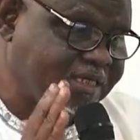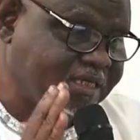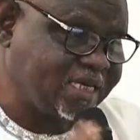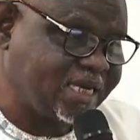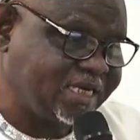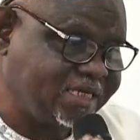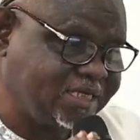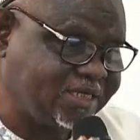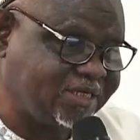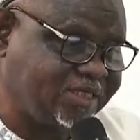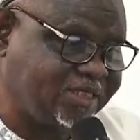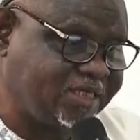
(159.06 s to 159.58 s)

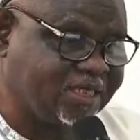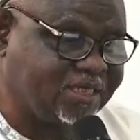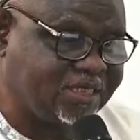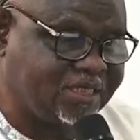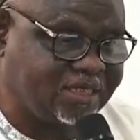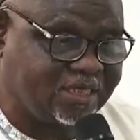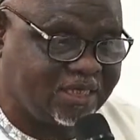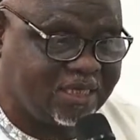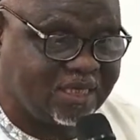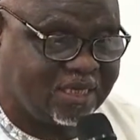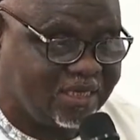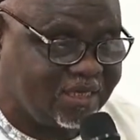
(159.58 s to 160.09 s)

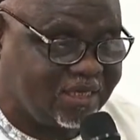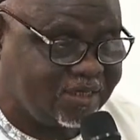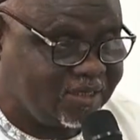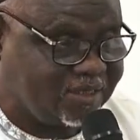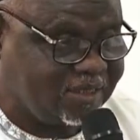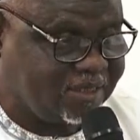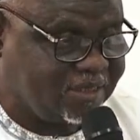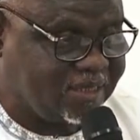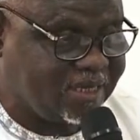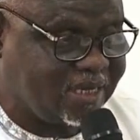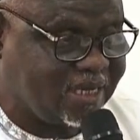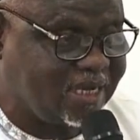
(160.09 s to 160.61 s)
36
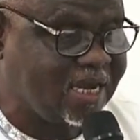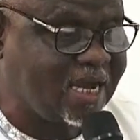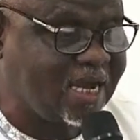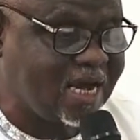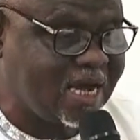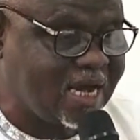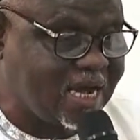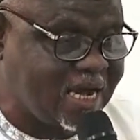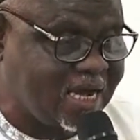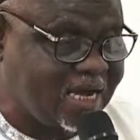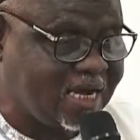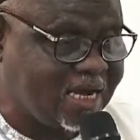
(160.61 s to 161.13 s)

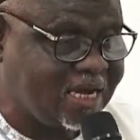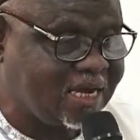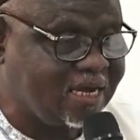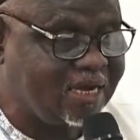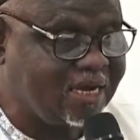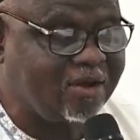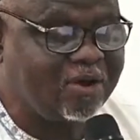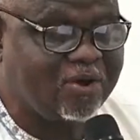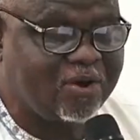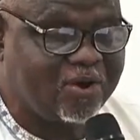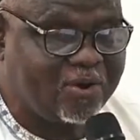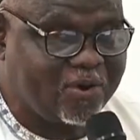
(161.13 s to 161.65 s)

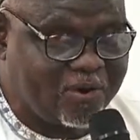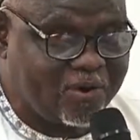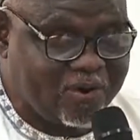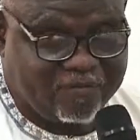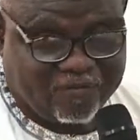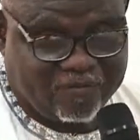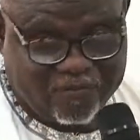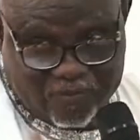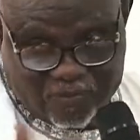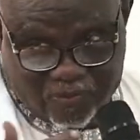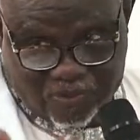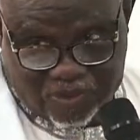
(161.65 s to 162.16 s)
are
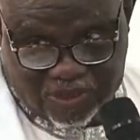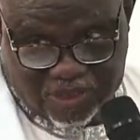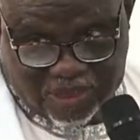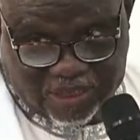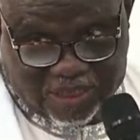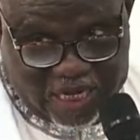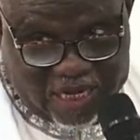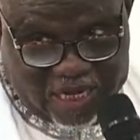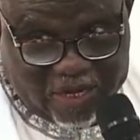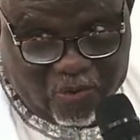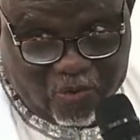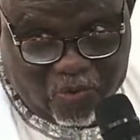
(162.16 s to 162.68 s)

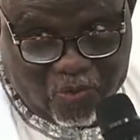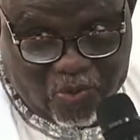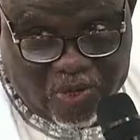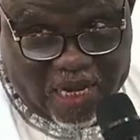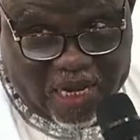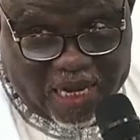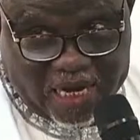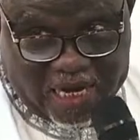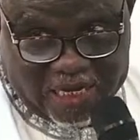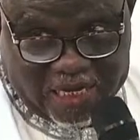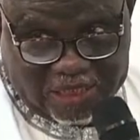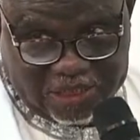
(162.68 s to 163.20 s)
off-cycle
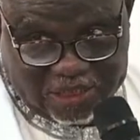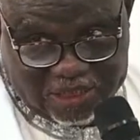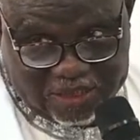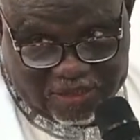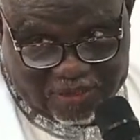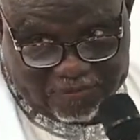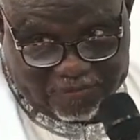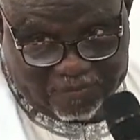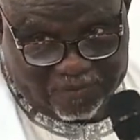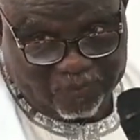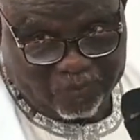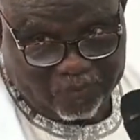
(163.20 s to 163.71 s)

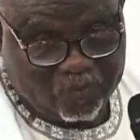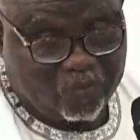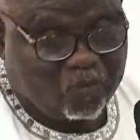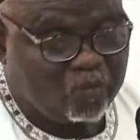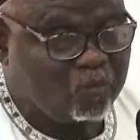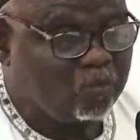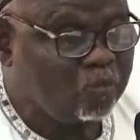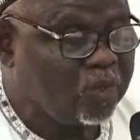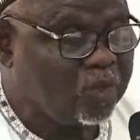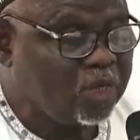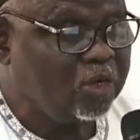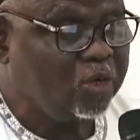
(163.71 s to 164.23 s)
elections,
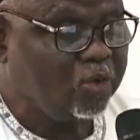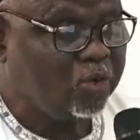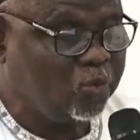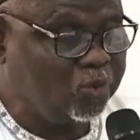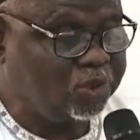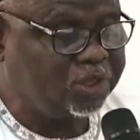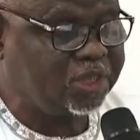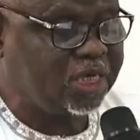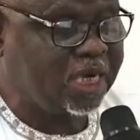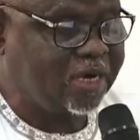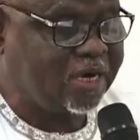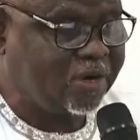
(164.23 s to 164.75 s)

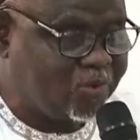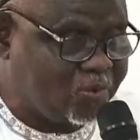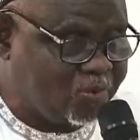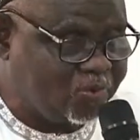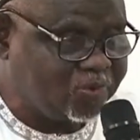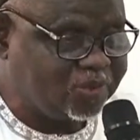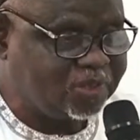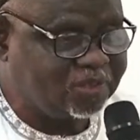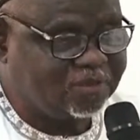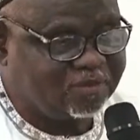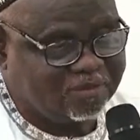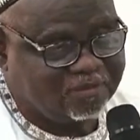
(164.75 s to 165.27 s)
which
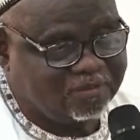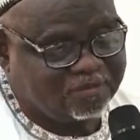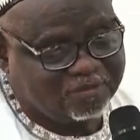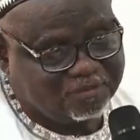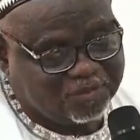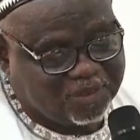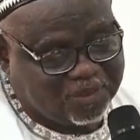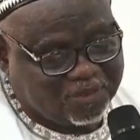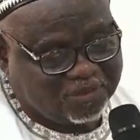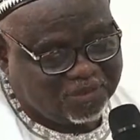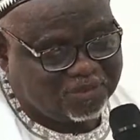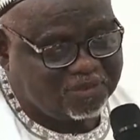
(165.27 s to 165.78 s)
arose
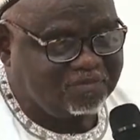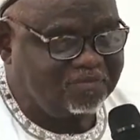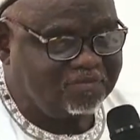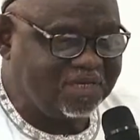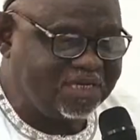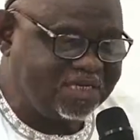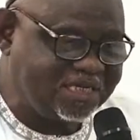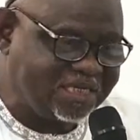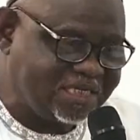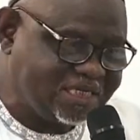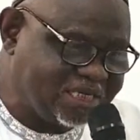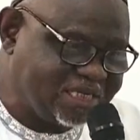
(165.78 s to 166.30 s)
because of
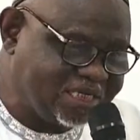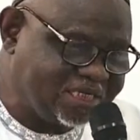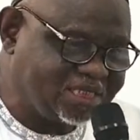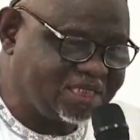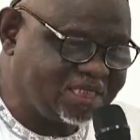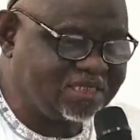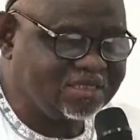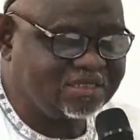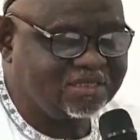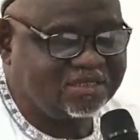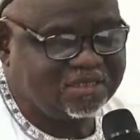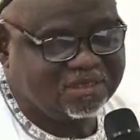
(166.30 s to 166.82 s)

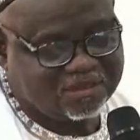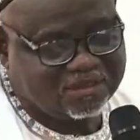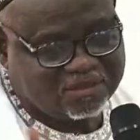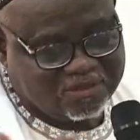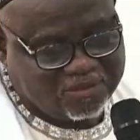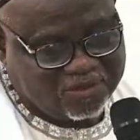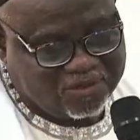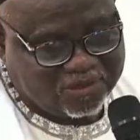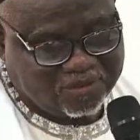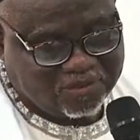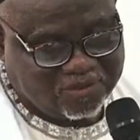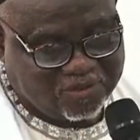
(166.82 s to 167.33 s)
litigations,
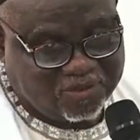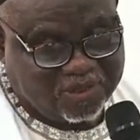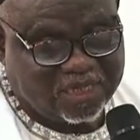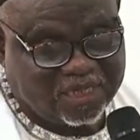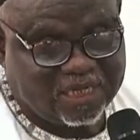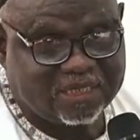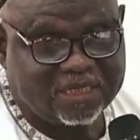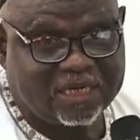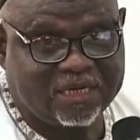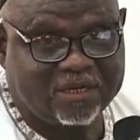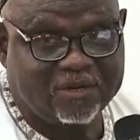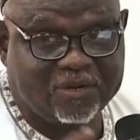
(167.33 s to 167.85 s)
court
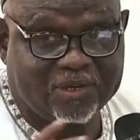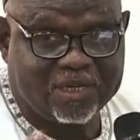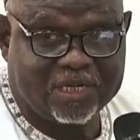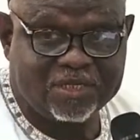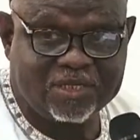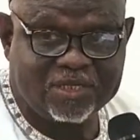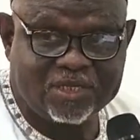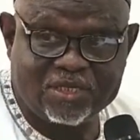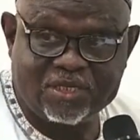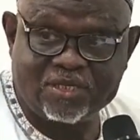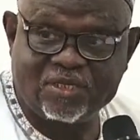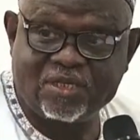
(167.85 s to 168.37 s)
orders, and other
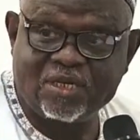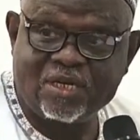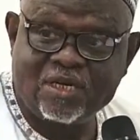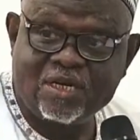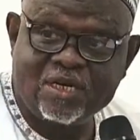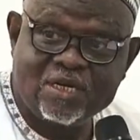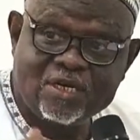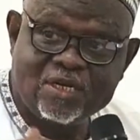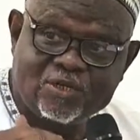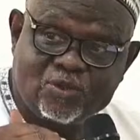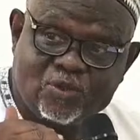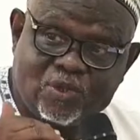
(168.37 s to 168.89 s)
things,
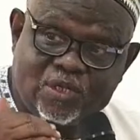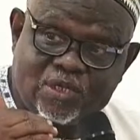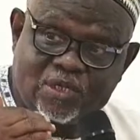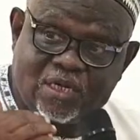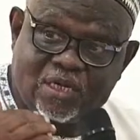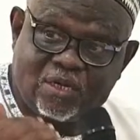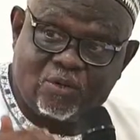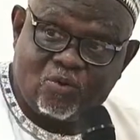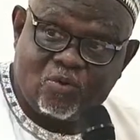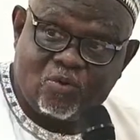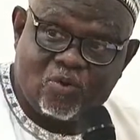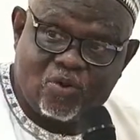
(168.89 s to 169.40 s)
so they
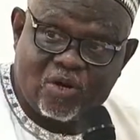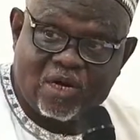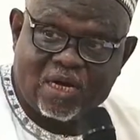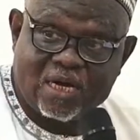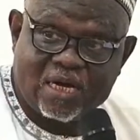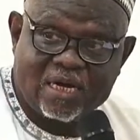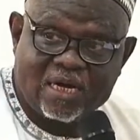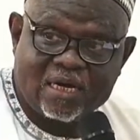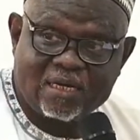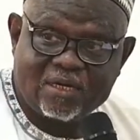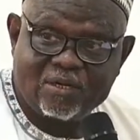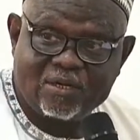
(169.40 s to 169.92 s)
are no
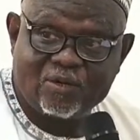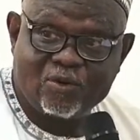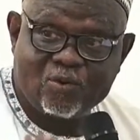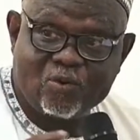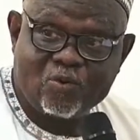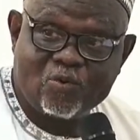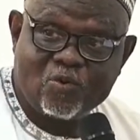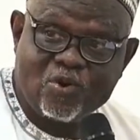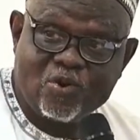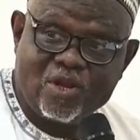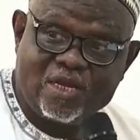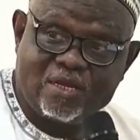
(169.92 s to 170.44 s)
longer
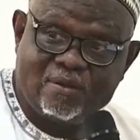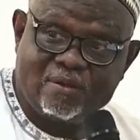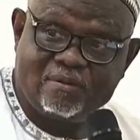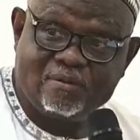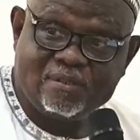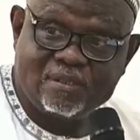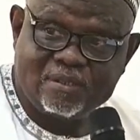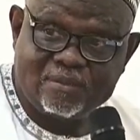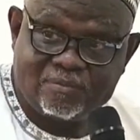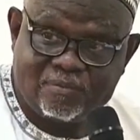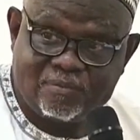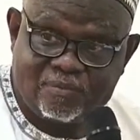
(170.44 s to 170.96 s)

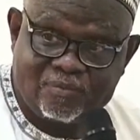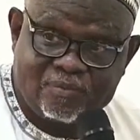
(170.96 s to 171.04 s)
holding